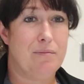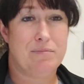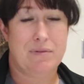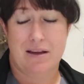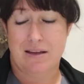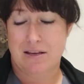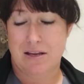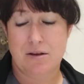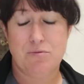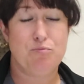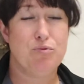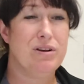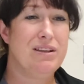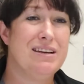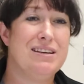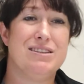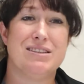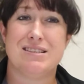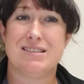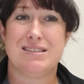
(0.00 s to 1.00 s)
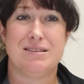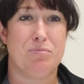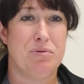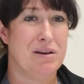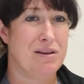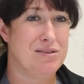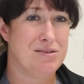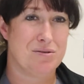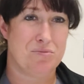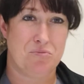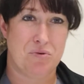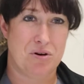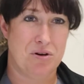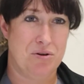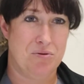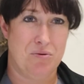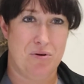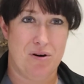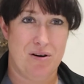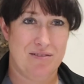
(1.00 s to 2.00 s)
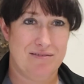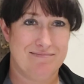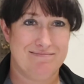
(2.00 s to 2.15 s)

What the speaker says: It really just depends on where you are.